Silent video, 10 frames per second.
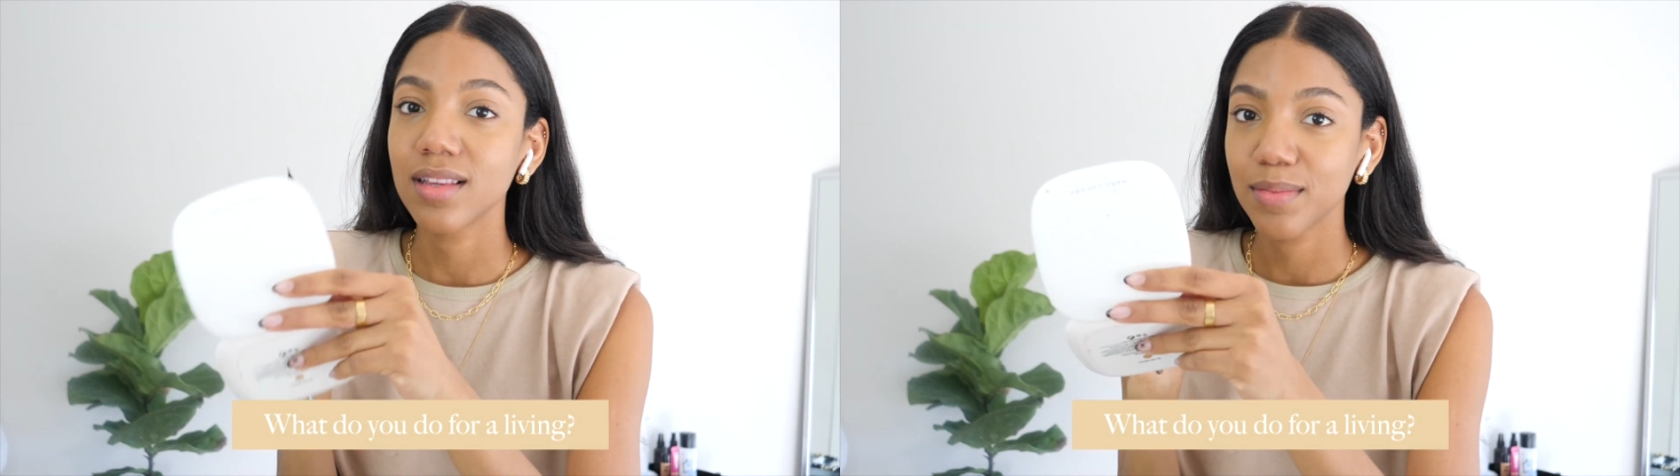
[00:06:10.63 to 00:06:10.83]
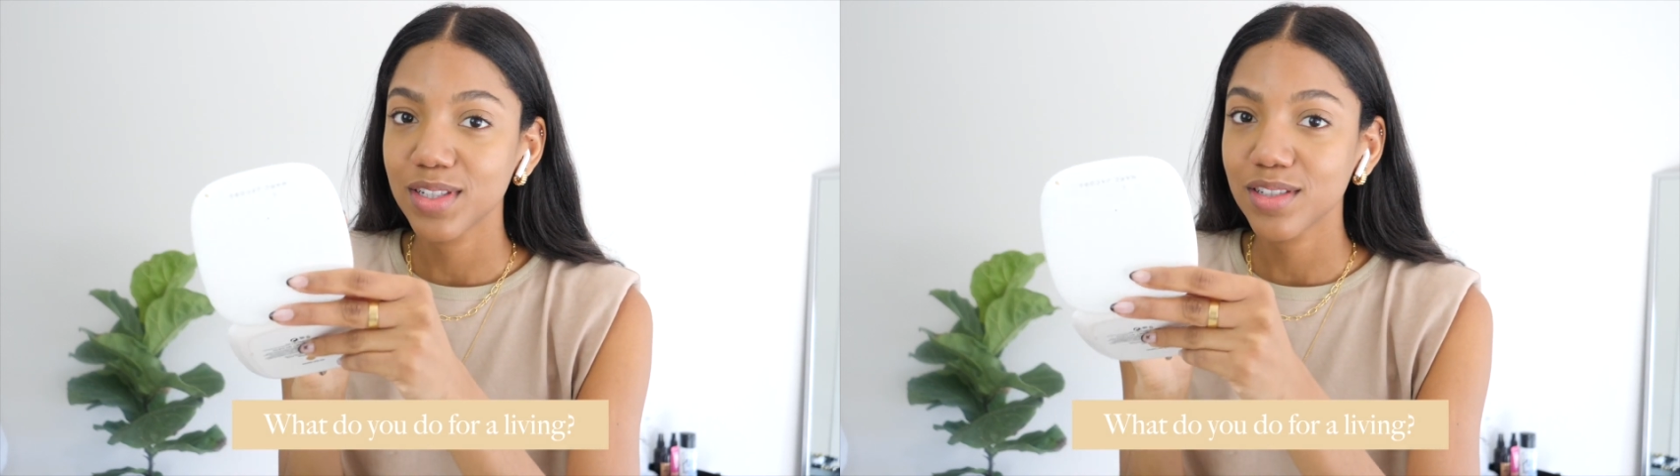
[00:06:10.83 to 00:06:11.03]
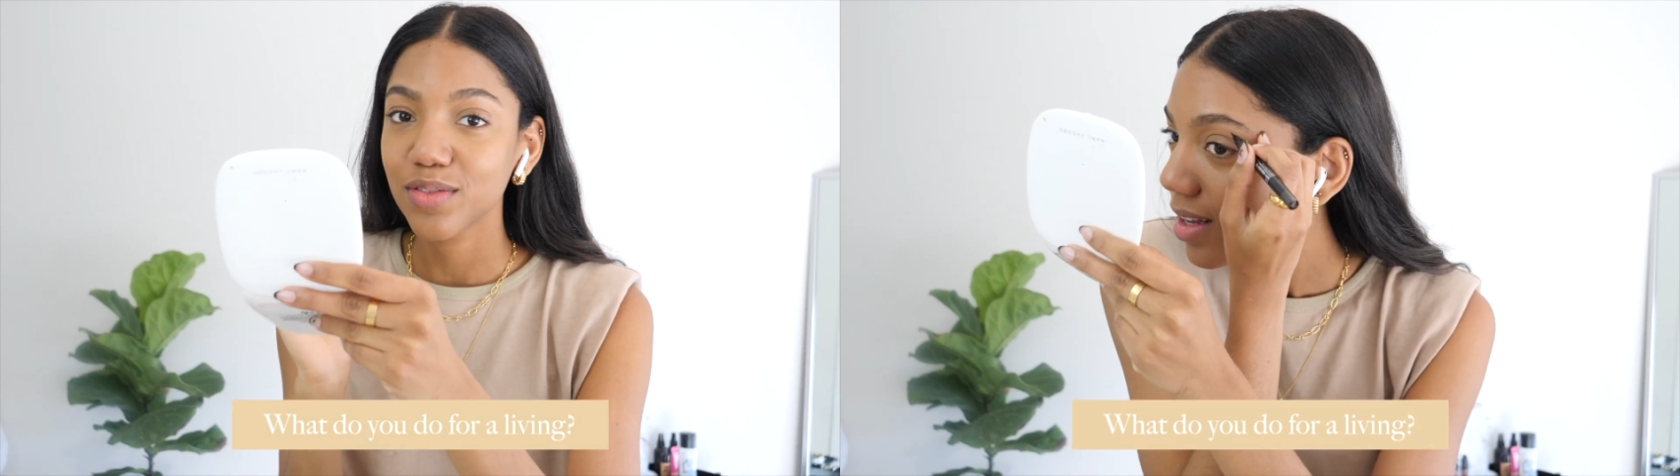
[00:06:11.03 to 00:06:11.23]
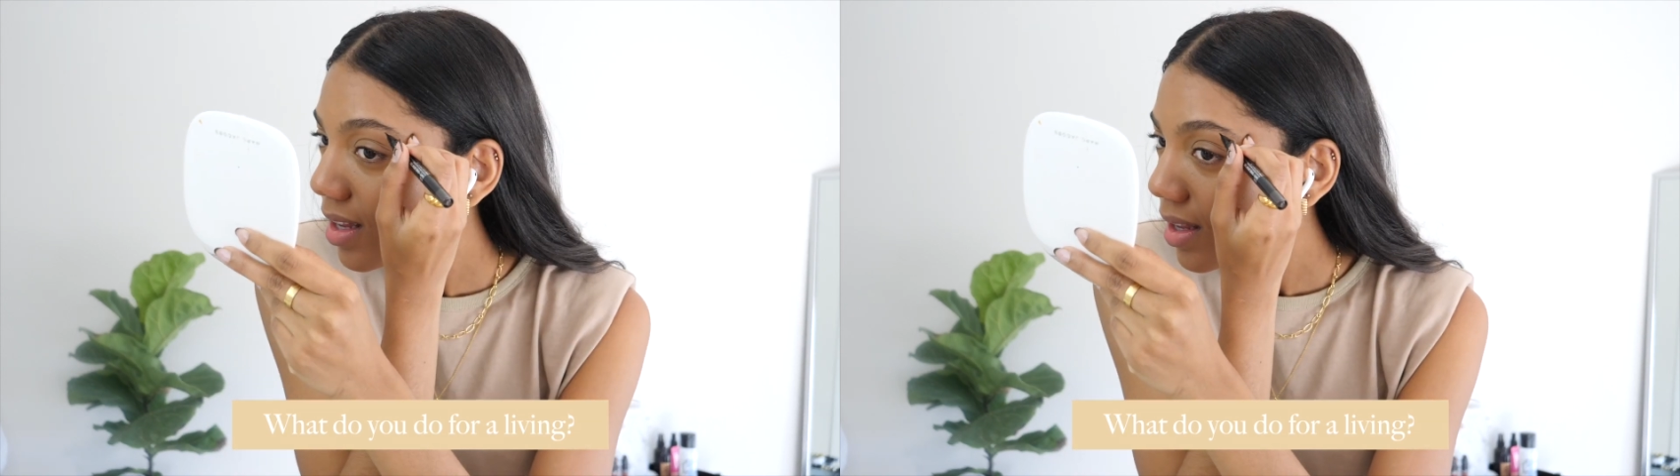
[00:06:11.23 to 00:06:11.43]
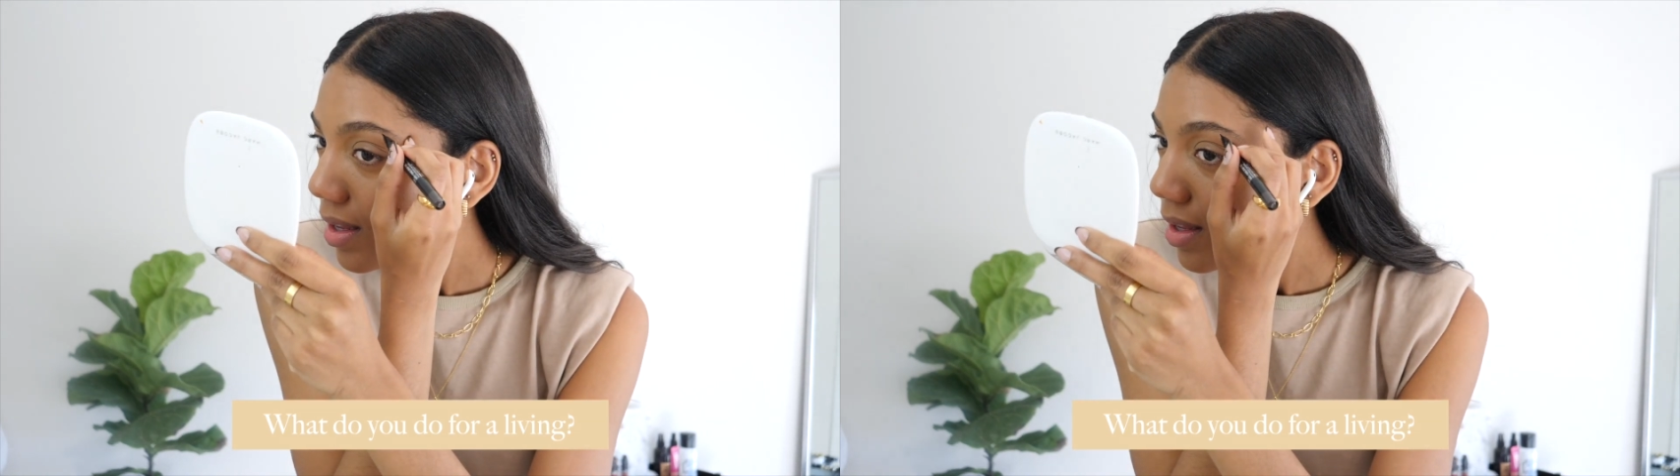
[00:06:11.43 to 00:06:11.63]
Let me just
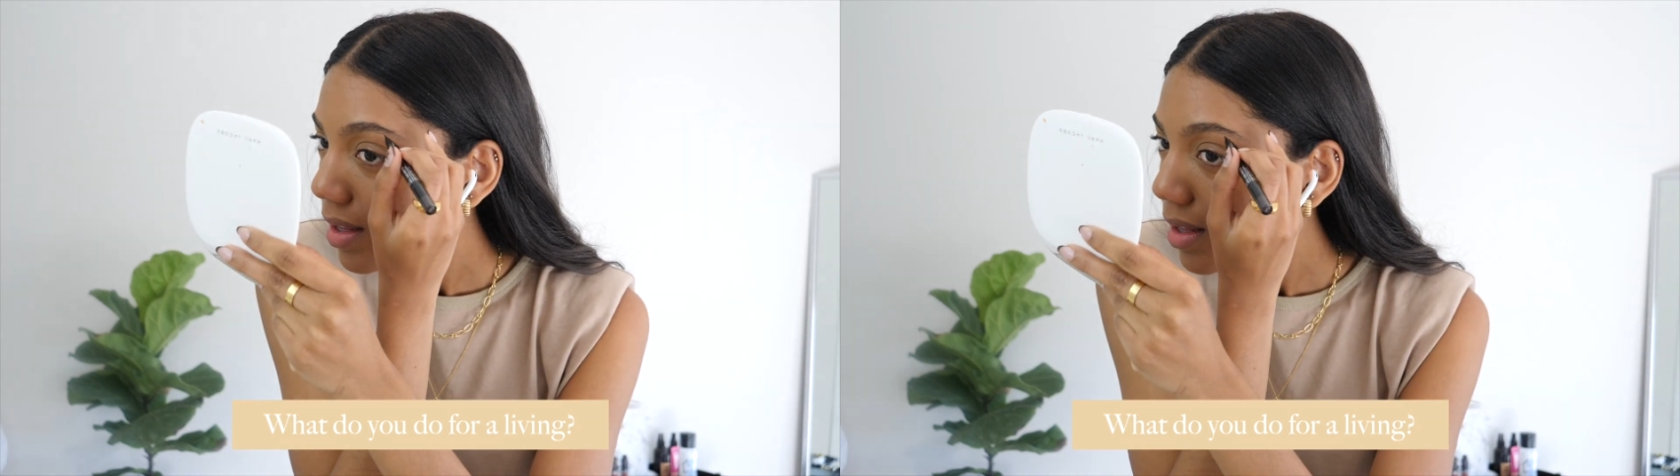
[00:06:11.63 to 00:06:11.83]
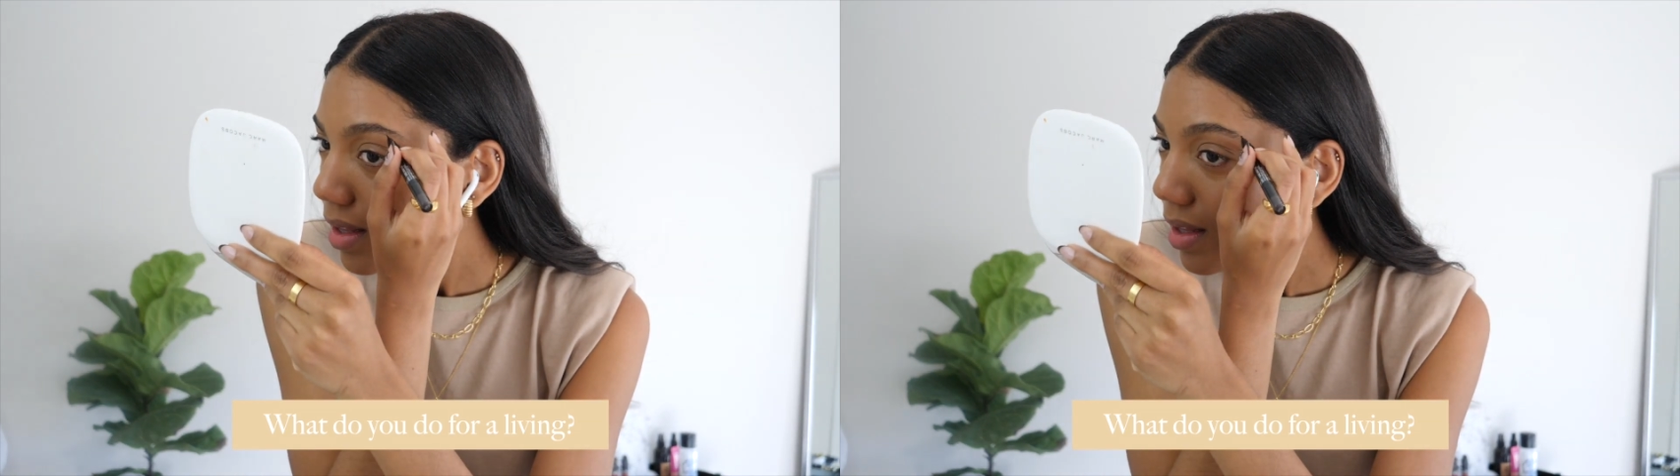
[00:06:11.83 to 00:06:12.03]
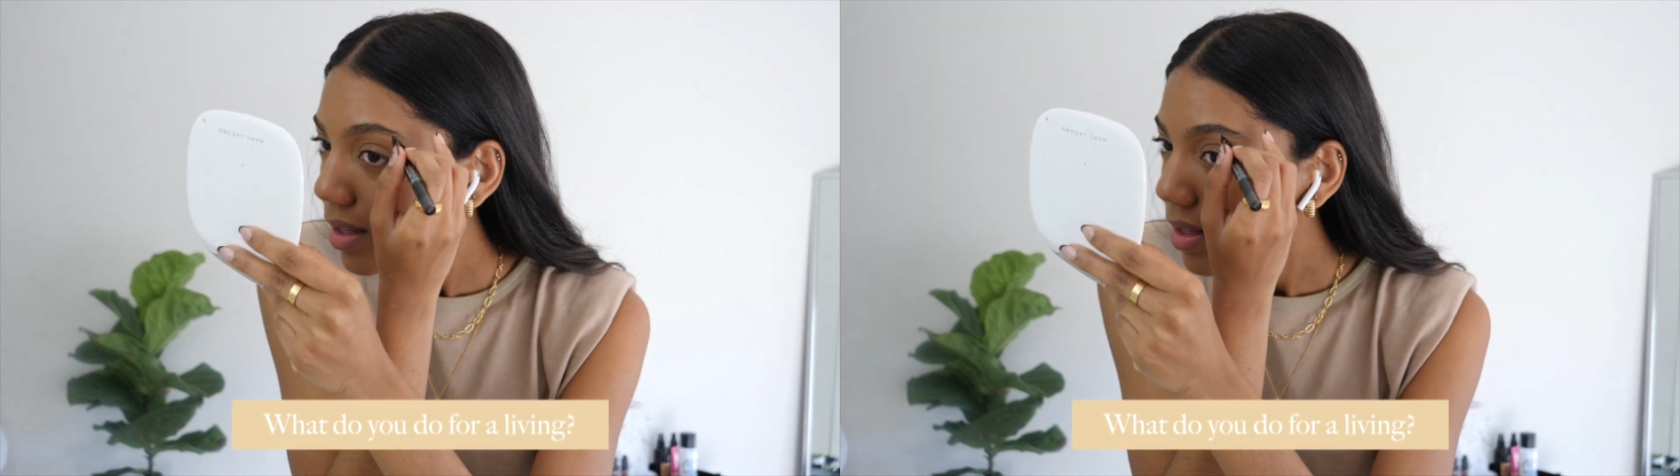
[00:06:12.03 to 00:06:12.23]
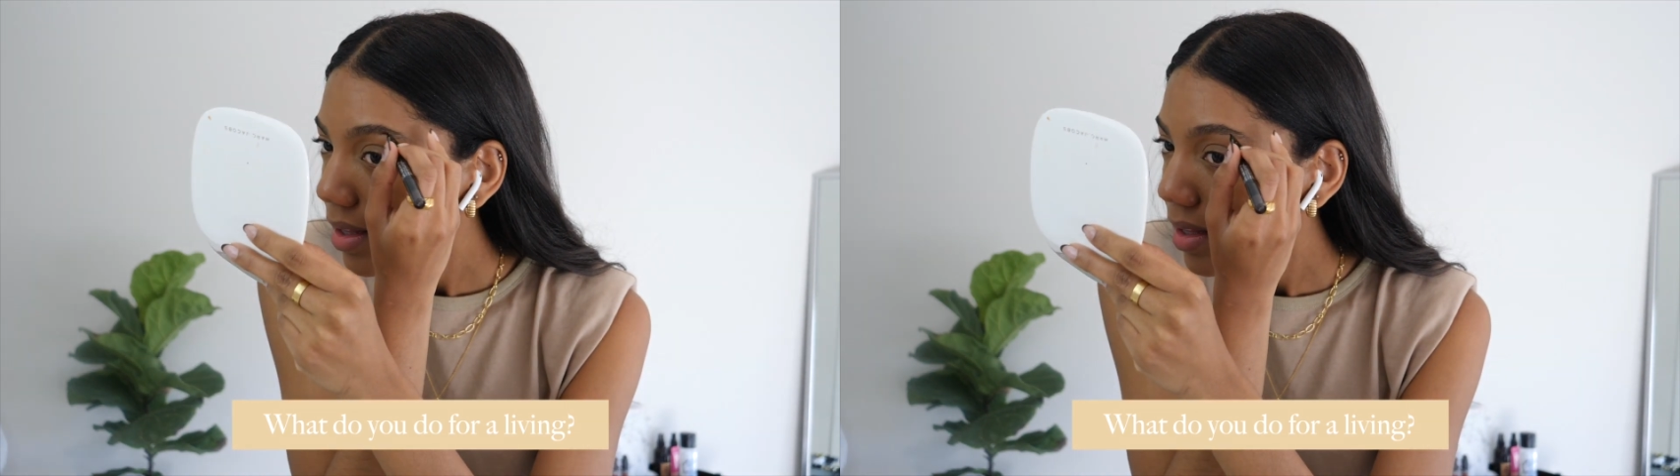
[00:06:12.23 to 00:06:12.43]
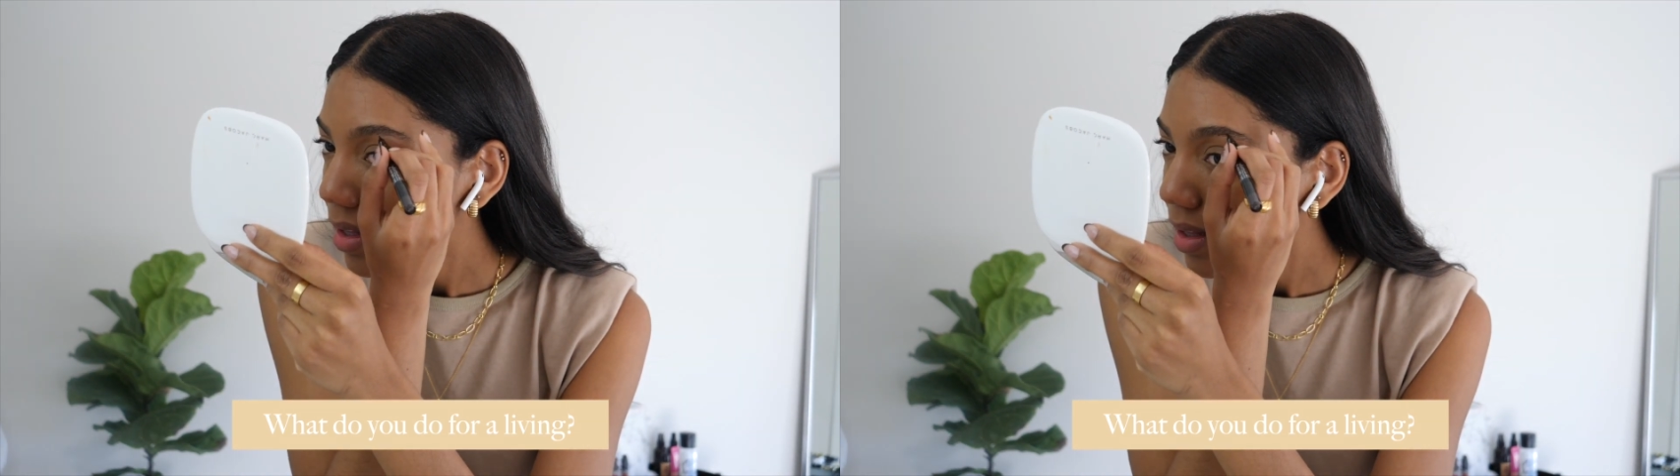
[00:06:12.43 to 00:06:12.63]
finish this brow and I'll
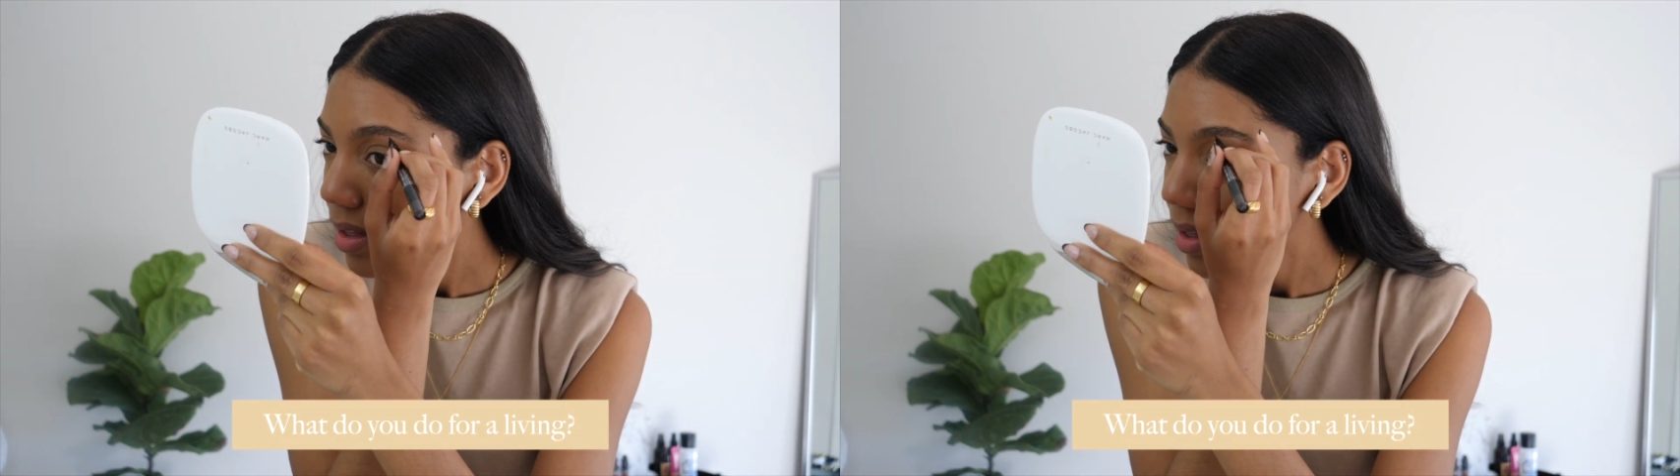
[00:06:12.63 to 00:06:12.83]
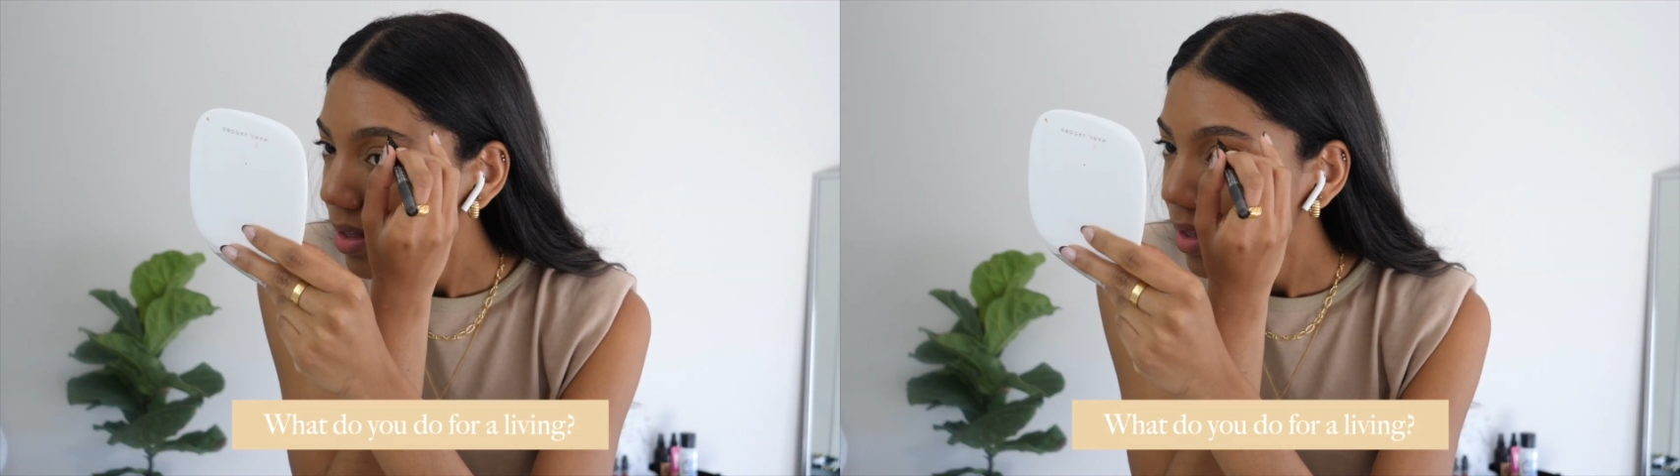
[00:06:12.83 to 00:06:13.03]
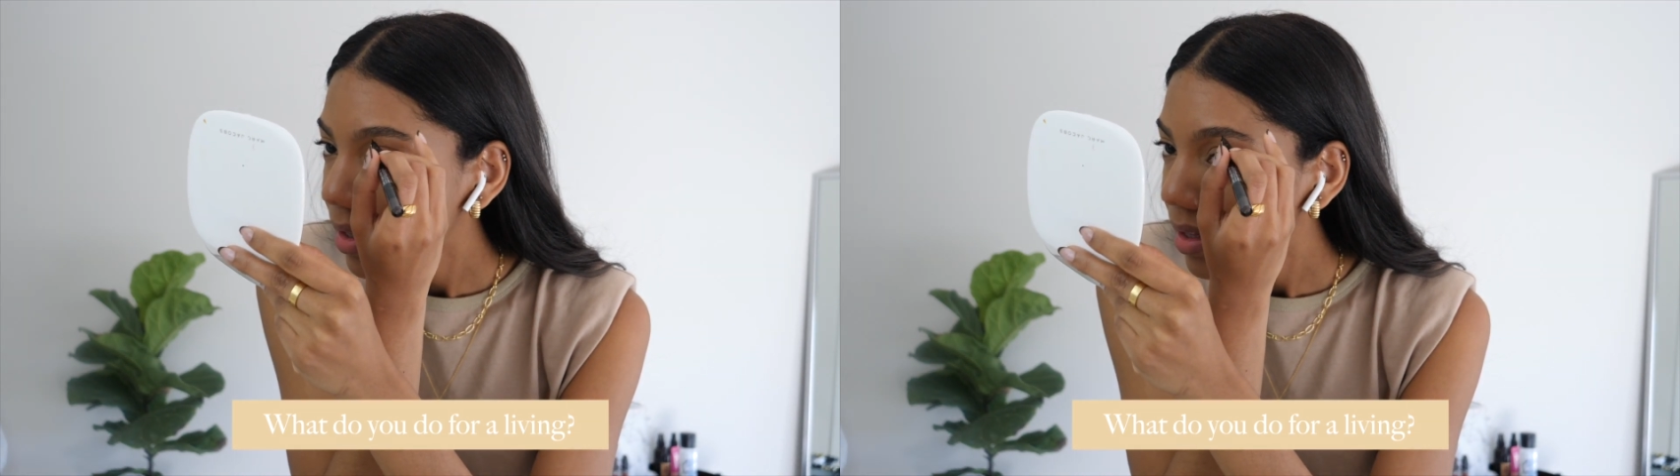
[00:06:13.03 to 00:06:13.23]
answer that question.